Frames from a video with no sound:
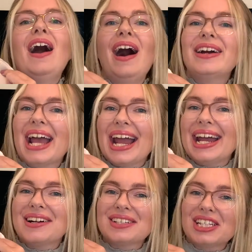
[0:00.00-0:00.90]
Okay,
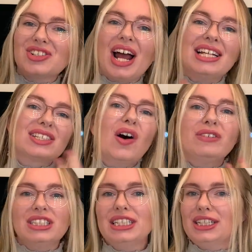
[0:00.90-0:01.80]
here's the dress.
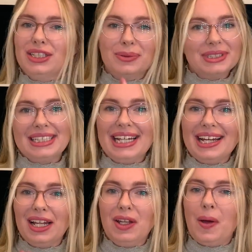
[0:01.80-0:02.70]
Obviously you'll see
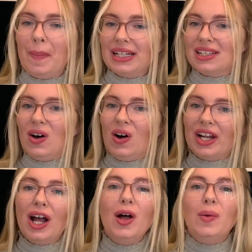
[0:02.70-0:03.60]
it a lot better
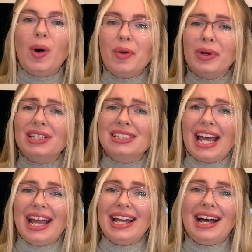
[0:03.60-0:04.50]
on. What I will
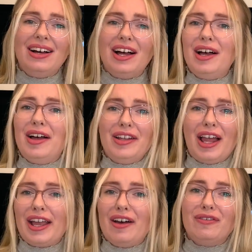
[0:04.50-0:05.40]
say,
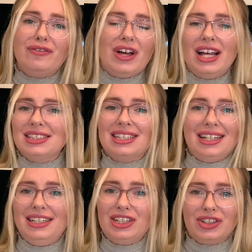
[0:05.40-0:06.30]
like a first
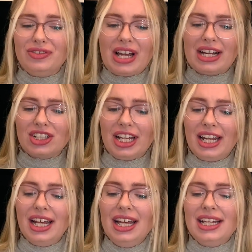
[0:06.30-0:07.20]
initial
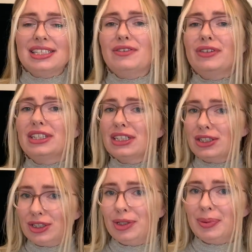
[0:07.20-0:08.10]
reaction, is it feels
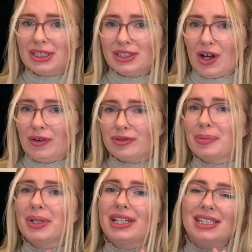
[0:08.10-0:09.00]
super soft,
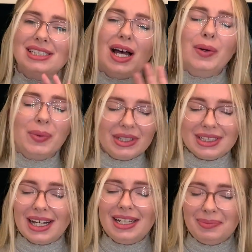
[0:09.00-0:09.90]
because I
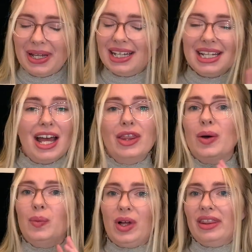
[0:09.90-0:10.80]
will admit
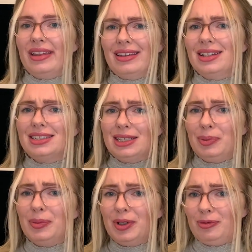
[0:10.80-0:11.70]
that one thing that did
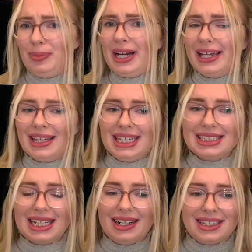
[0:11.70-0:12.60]
put me off buying
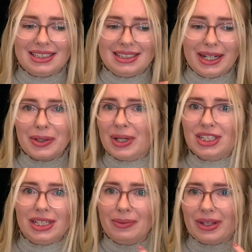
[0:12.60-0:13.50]
this, and I started
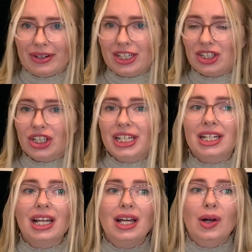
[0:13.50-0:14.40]
questioning whether I
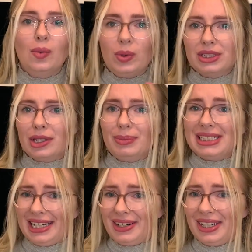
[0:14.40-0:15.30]
should, was the
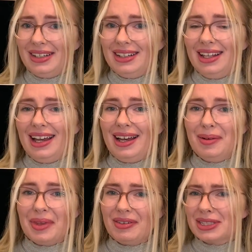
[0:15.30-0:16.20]
material.
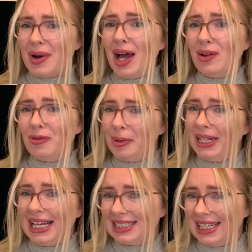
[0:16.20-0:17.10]
There is quite a lot of
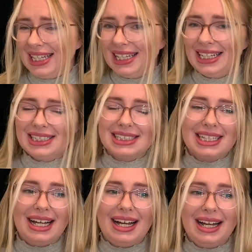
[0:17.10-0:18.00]
polyester in this.
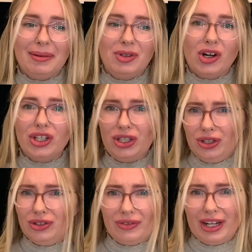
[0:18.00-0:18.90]
I am not a
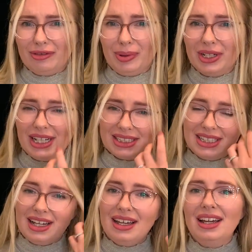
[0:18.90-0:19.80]
huge fan of
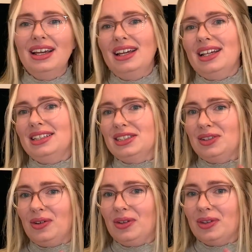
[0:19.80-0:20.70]
polyester. It's
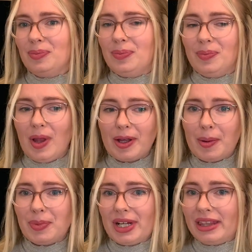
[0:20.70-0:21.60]
not like a
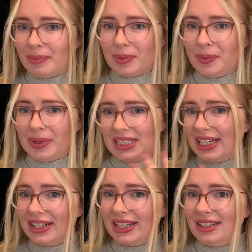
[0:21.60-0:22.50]
breathable
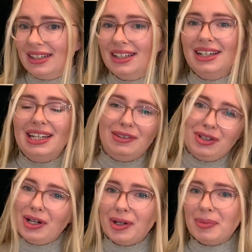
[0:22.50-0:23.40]
material. If you
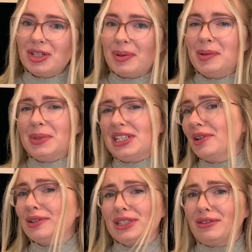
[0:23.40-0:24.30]
don't know much about your
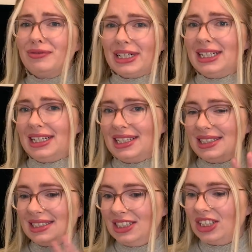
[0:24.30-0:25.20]
materials, I really
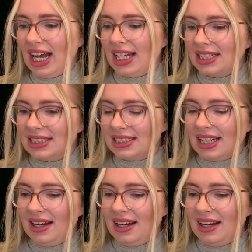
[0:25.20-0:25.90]
suggest